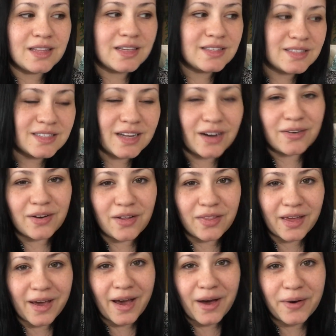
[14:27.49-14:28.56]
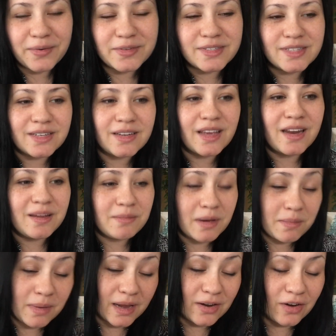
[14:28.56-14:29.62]
things done around the house and getting
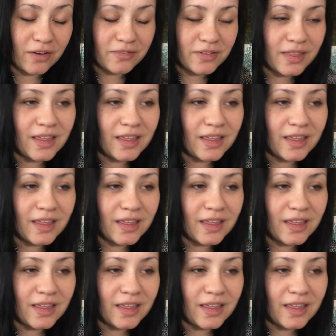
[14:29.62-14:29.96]
my mind off of